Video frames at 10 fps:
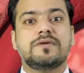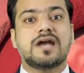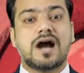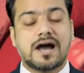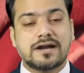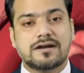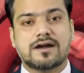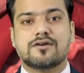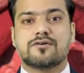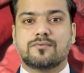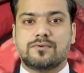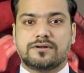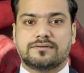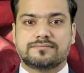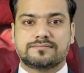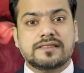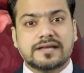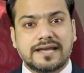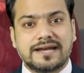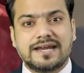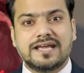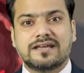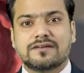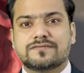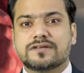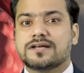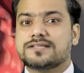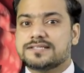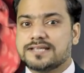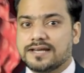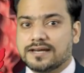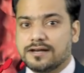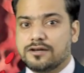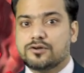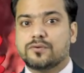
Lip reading: be uncontrolled. The kidney gives a signal